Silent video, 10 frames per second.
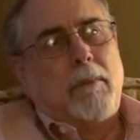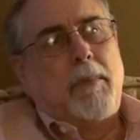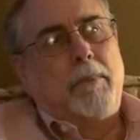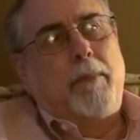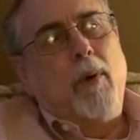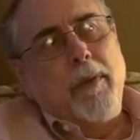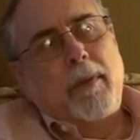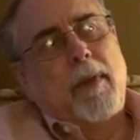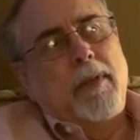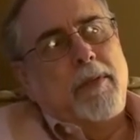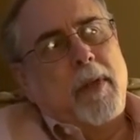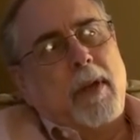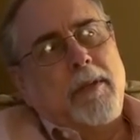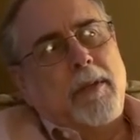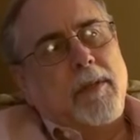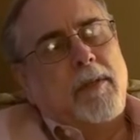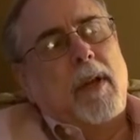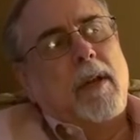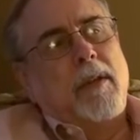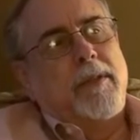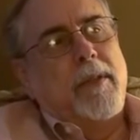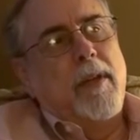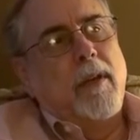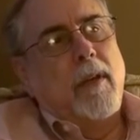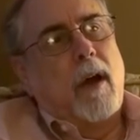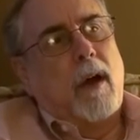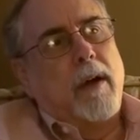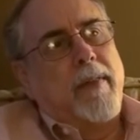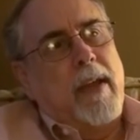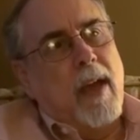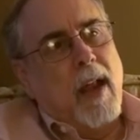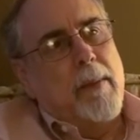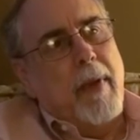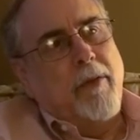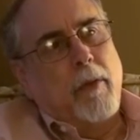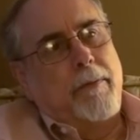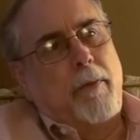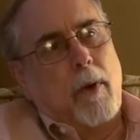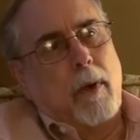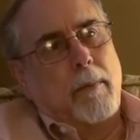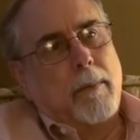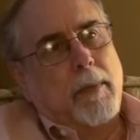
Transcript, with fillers: But both of these things in stainless steel are in the elemental form.